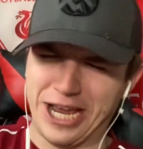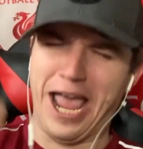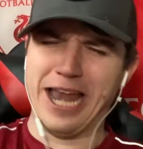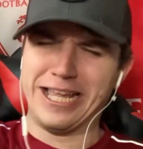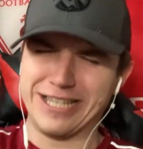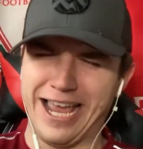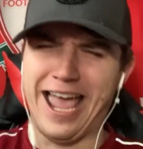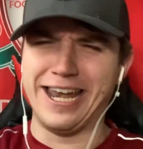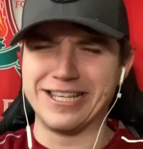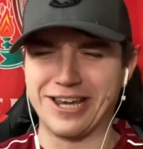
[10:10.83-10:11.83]
energy,
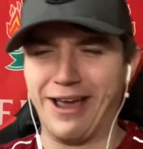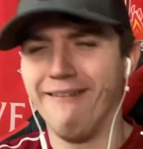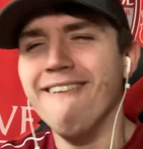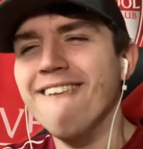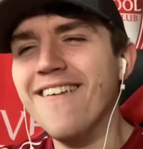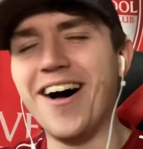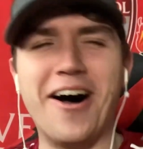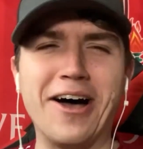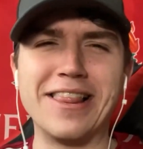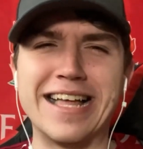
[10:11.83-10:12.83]
energy.
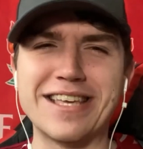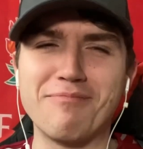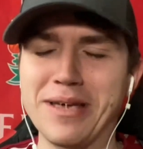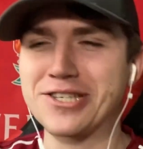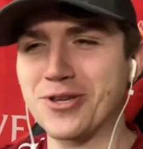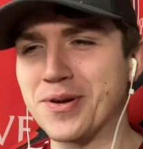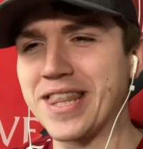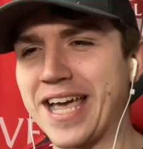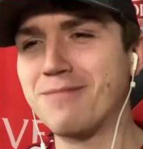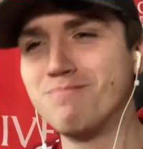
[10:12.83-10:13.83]
Oh, lads, I've missed doing
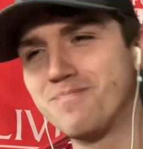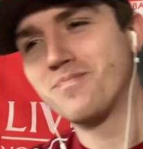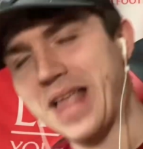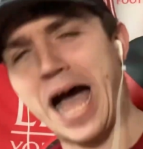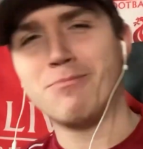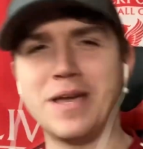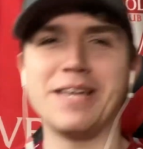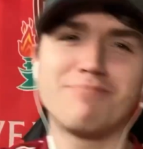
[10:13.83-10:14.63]
like happy